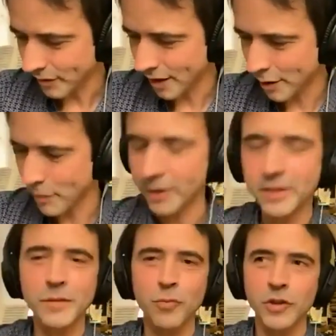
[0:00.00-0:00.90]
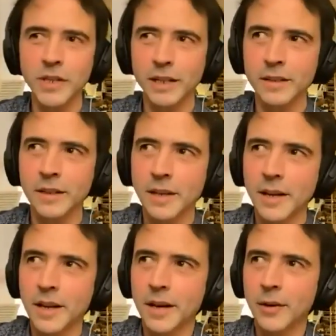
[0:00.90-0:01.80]
about this project
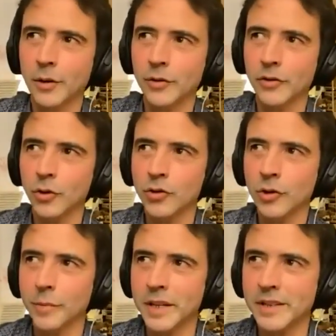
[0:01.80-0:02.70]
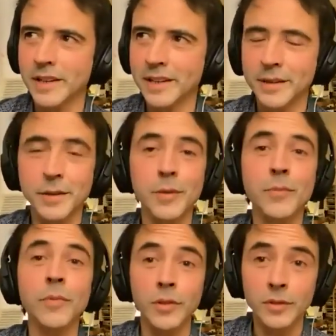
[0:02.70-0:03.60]
on social media,
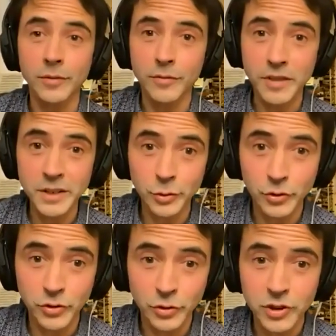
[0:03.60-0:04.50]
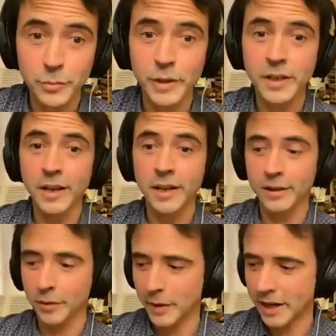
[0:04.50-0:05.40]
on Vito's social media and
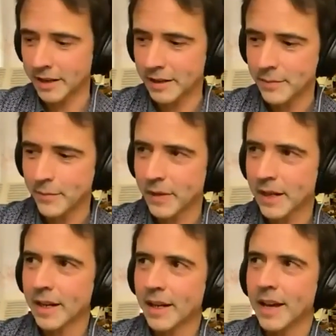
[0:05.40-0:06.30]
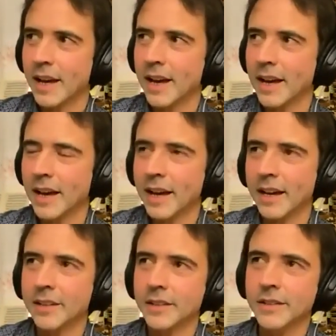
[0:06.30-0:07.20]
on mine.
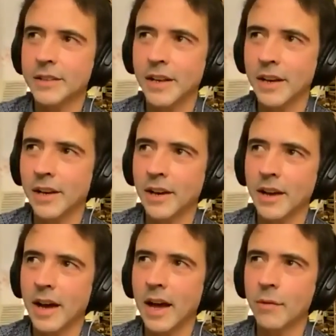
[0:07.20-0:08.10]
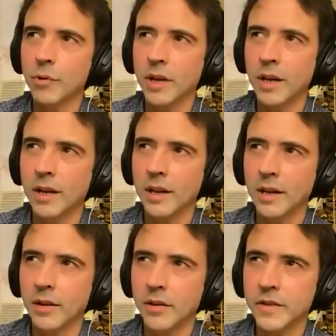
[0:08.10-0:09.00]
And I will
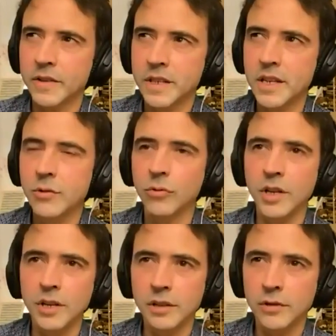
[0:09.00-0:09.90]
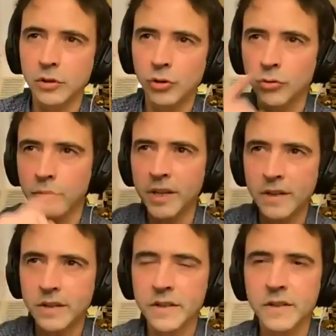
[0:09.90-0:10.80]
see you in 2
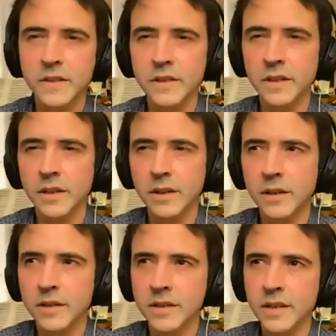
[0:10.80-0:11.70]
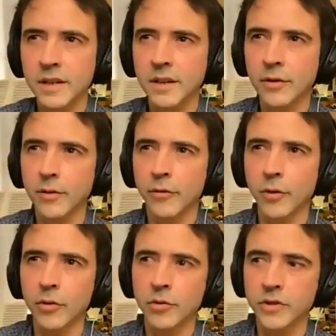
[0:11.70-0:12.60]
weeks, dear
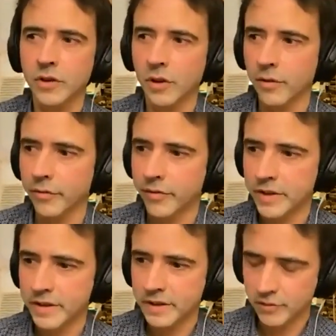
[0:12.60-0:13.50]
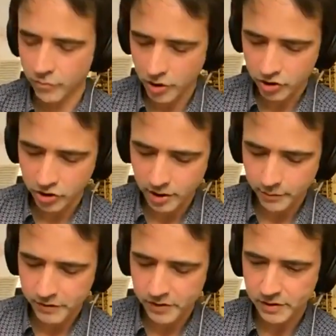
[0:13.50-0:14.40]
followers of these
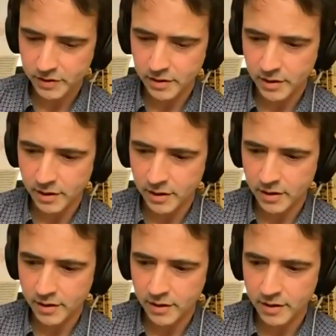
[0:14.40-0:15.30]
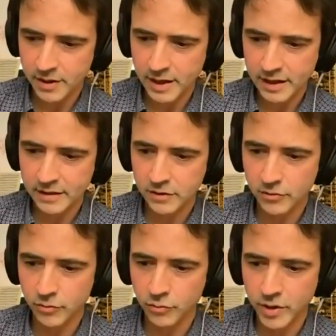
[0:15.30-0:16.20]
workshops. Next
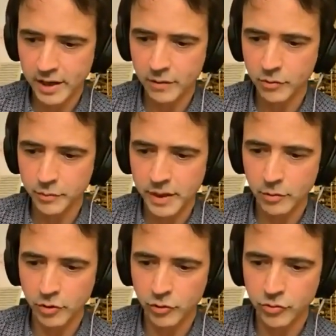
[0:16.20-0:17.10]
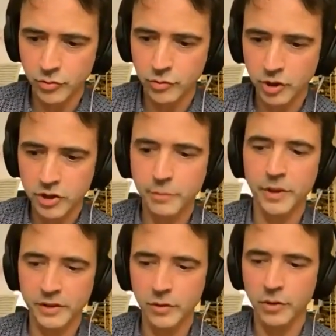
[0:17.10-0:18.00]
week I won't be able to do a workshop,
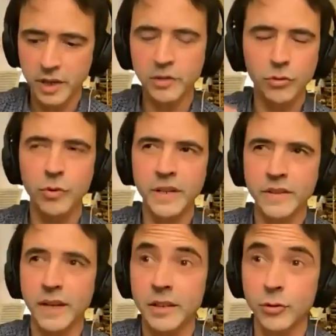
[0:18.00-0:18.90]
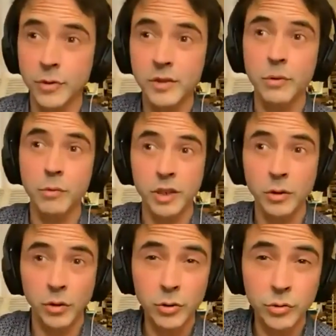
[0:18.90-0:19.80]
but so in 2 weeks, and in 2 weeks we will
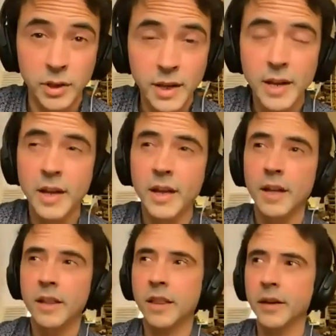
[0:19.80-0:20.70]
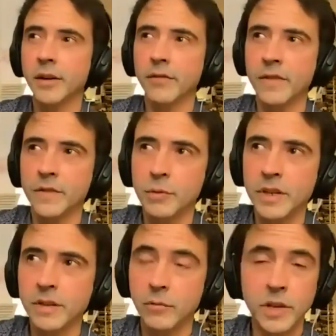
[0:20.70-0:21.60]
conclude the fifth
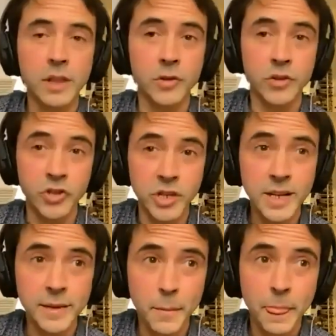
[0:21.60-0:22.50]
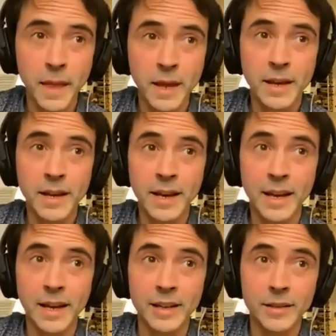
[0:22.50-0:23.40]
suite with the jig.
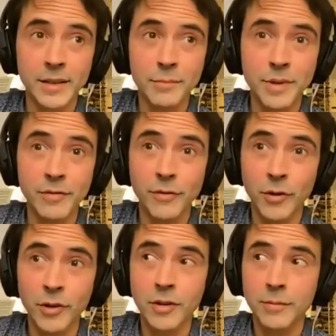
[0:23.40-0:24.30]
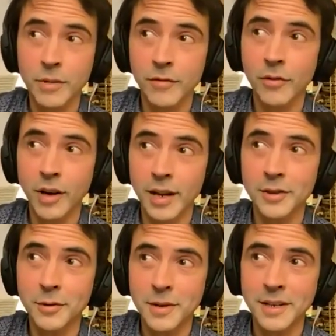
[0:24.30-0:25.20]
And before
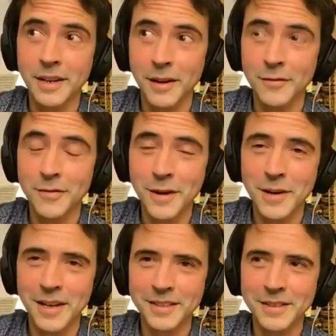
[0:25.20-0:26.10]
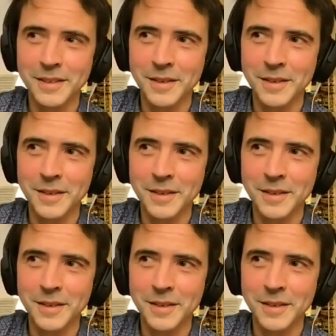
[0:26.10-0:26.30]
entering our very last